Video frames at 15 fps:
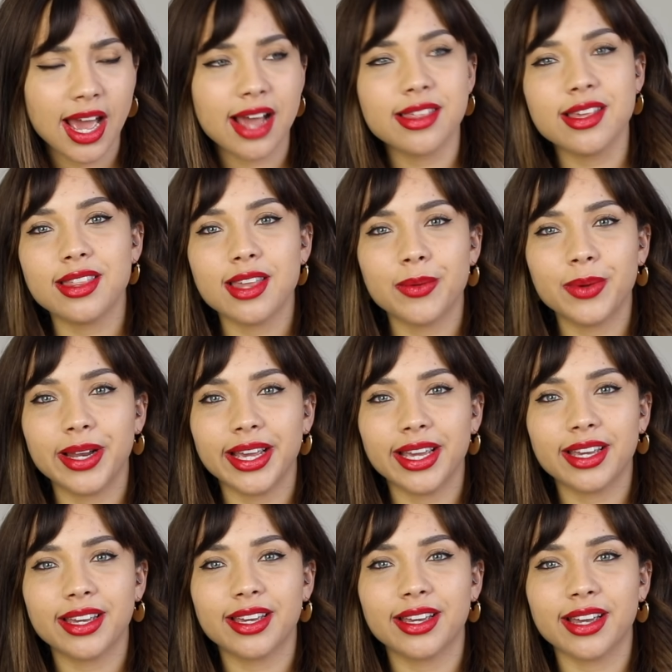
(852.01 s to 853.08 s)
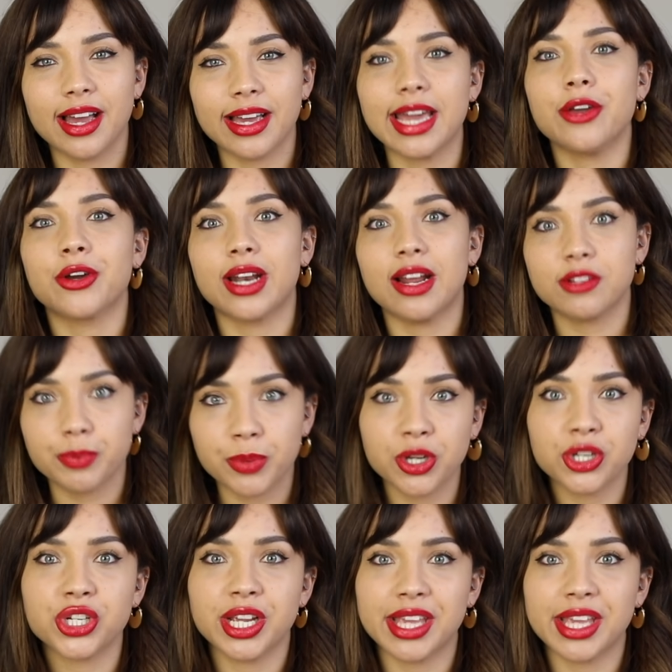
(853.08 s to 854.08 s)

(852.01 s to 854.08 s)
and then they were like, okay, you're gonna have to push